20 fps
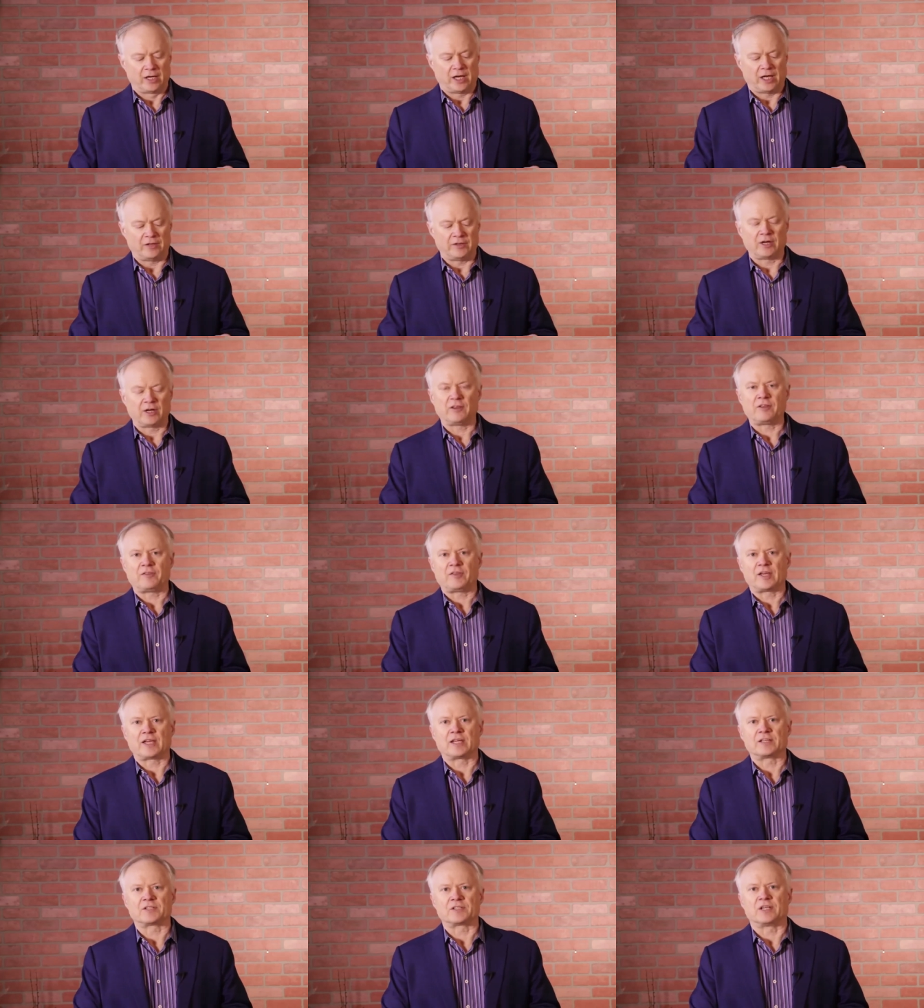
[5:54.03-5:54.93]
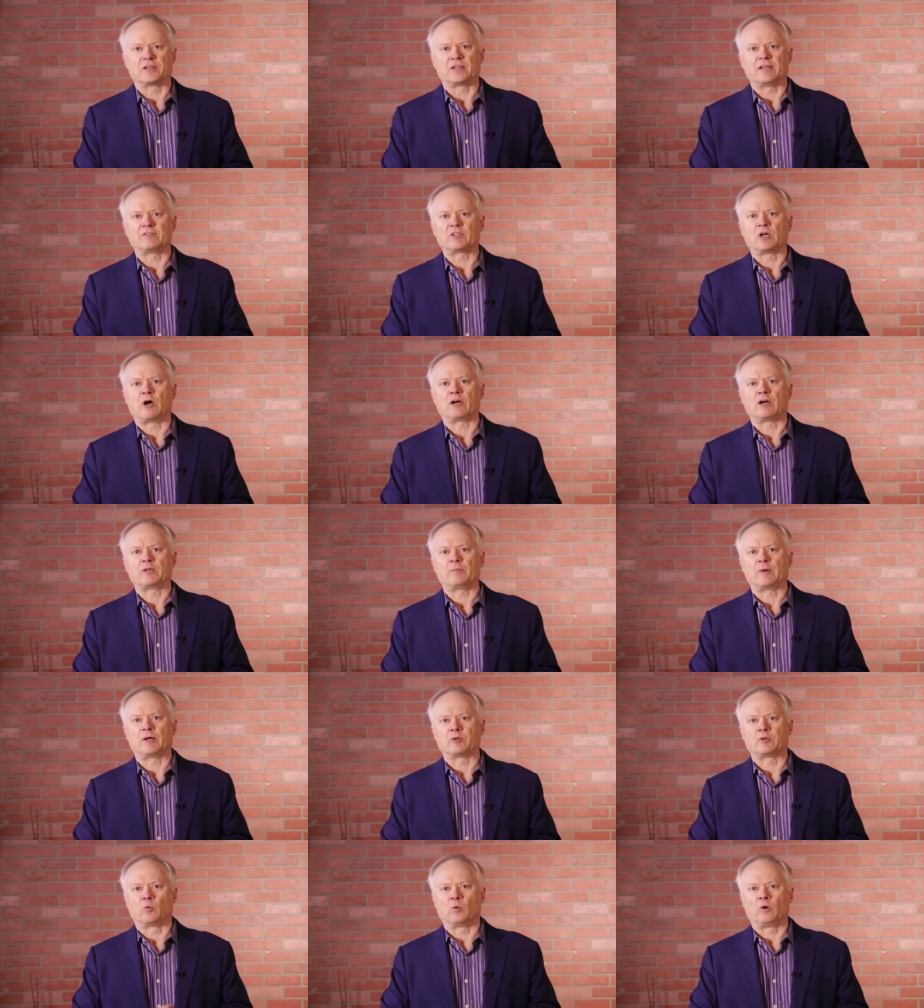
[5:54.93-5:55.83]
And the other thing is that they've talked
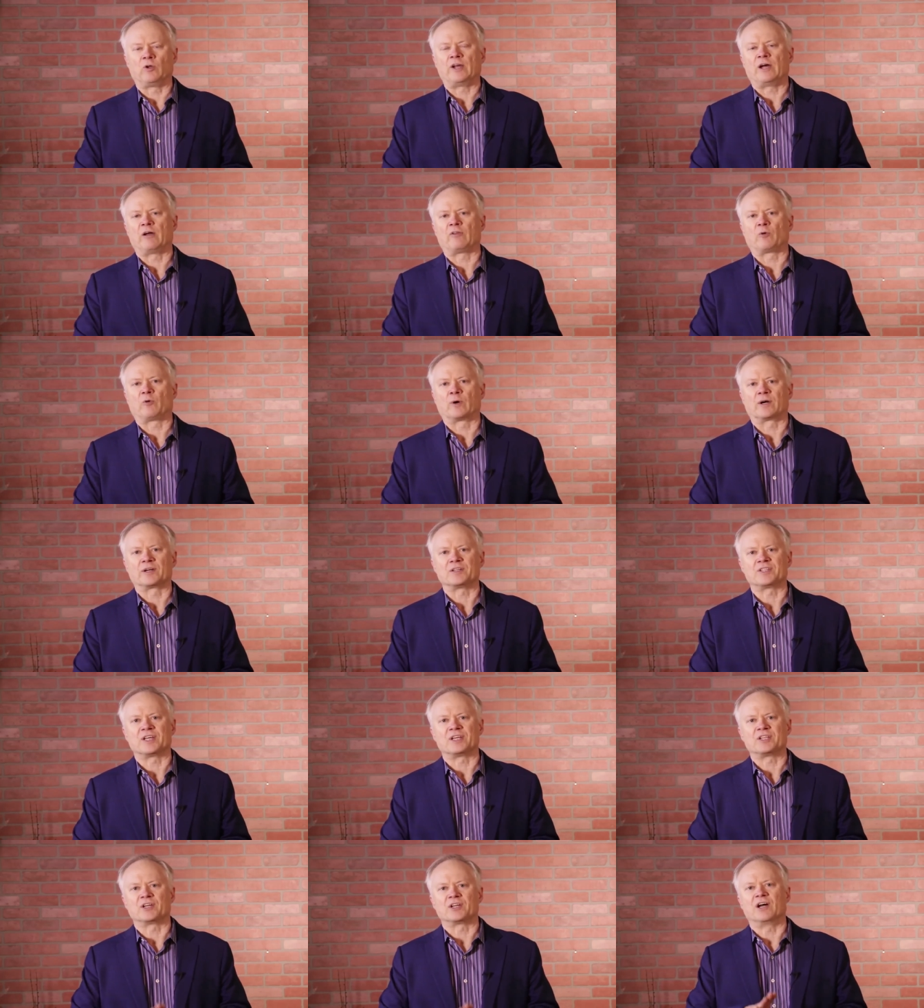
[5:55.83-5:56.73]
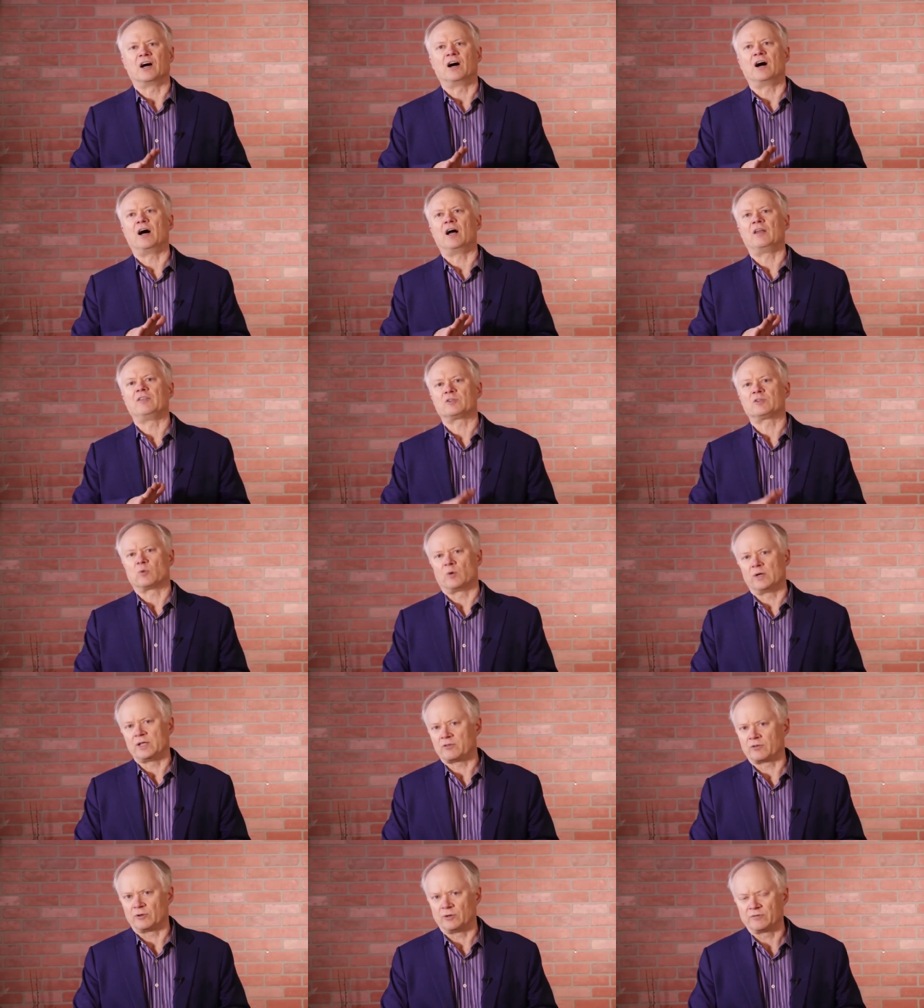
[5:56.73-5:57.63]
about the World Health Organization on the
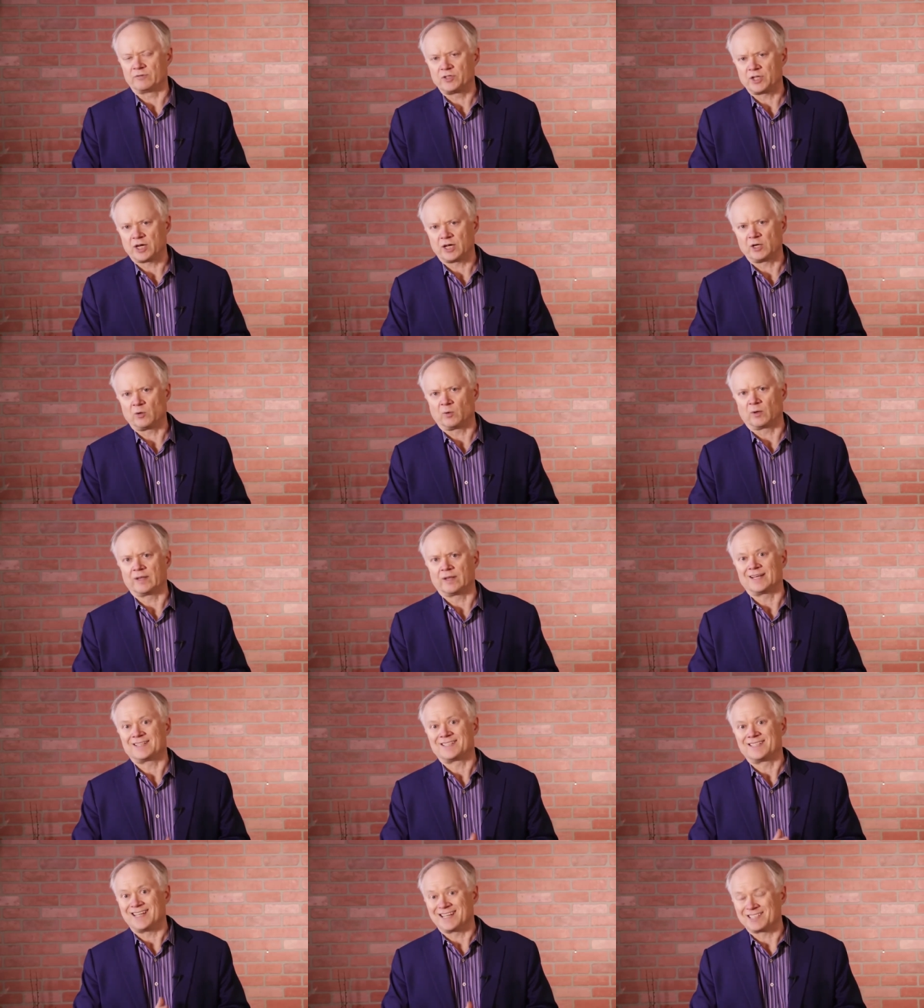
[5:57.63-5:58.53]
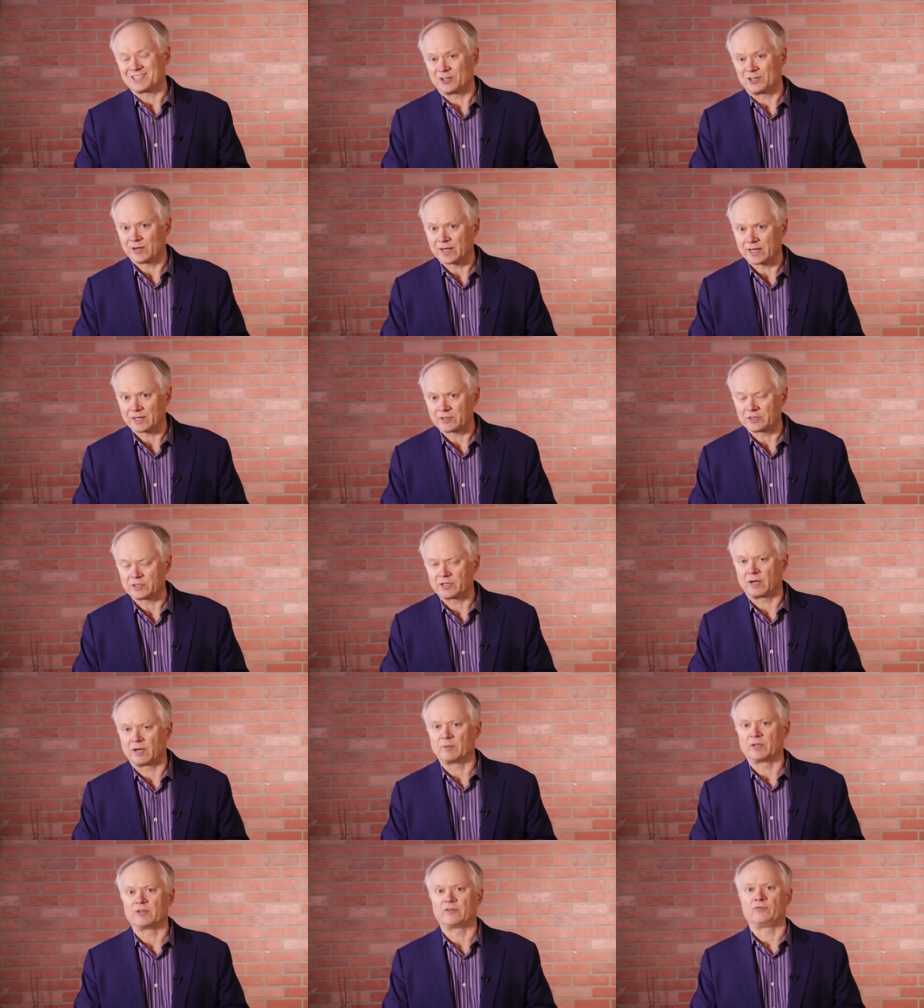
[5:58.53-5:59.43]
23rd of January, that's yesterday at the
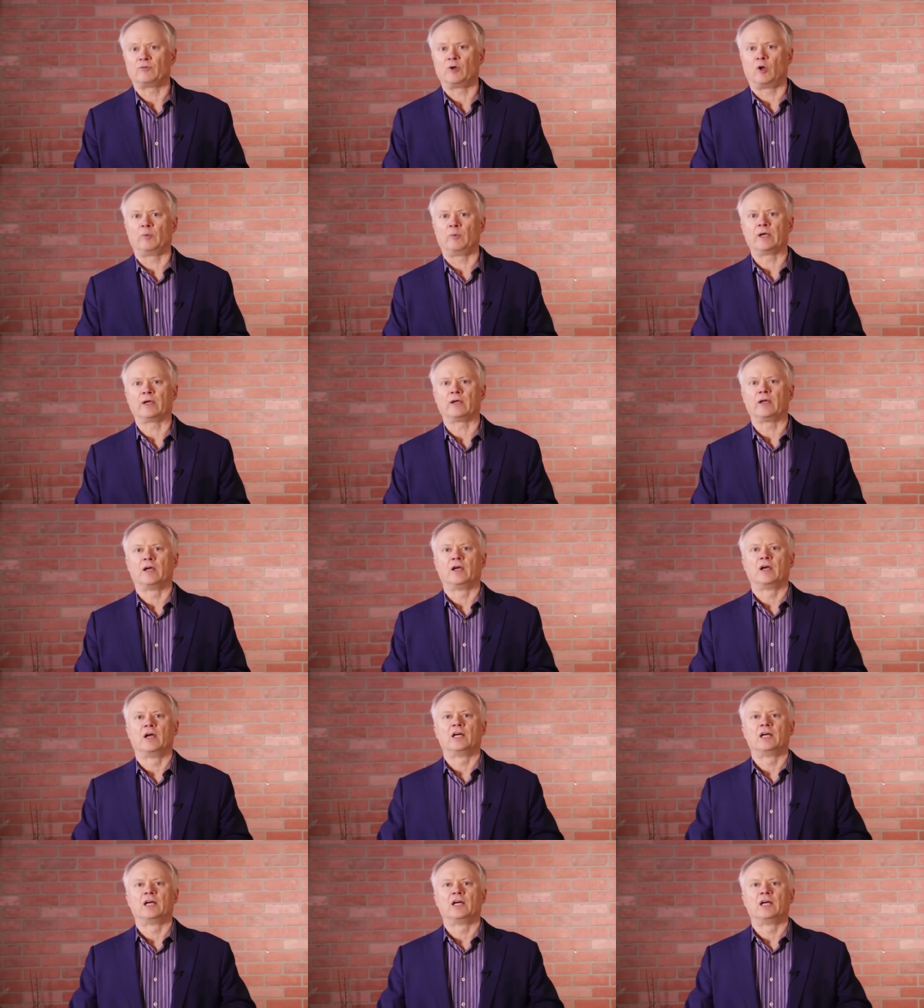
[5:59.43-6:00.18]
time of this filming,